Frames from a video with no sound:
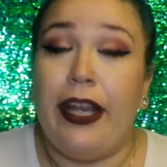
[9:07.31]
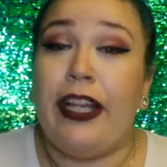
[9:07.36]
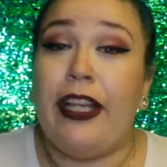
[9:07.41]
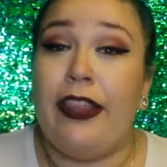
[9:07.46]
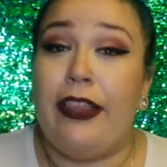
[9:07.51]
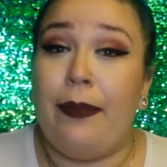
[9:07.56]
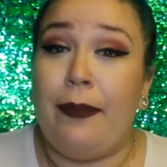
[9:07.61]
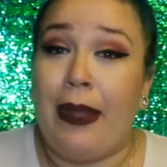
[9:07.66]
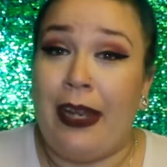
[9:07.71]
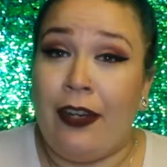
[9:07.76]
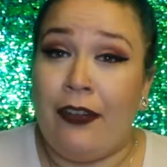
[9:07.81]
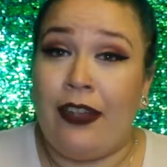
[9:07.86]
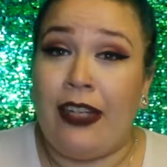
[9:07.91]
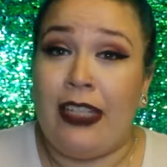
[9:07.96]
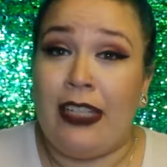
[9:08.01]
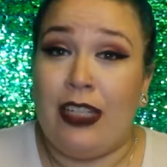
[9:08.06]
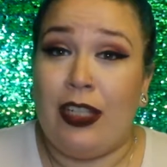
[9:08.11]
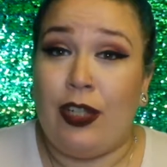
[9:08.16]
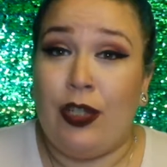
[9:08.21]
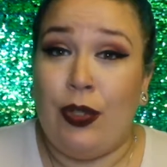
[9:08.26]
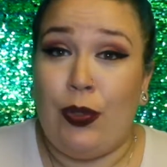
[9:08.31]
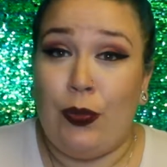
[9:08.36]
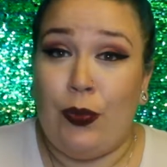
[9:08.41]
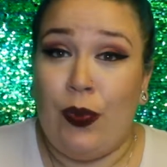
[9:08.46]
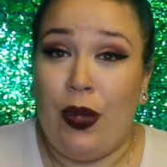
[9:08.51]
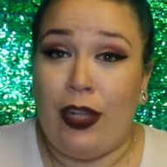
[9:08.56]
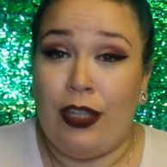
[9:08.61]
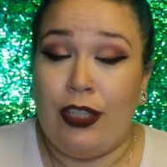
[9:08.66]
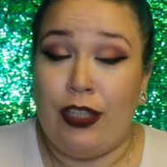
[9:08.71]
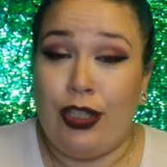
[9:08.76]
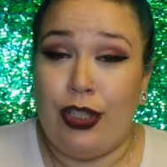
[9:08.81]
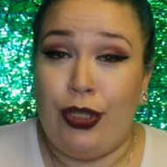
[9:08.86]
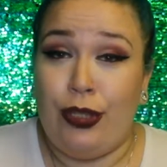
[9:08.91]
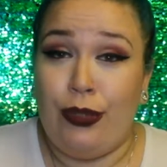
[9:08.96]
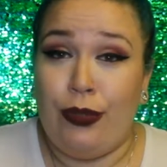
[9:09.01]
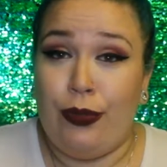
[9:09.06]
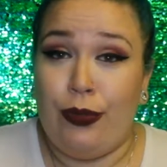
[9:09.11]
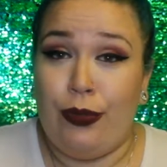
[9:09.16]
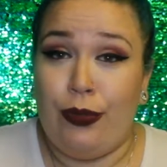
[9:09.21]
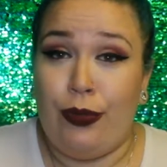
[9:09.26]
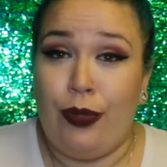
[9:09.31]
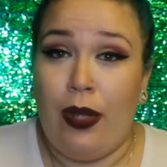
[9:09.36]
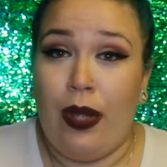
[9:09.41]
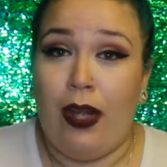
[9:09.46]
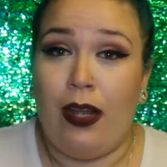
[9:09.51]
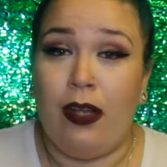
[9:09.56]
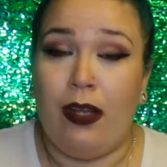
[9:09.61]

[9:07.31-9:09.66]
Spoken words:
The main reason you want to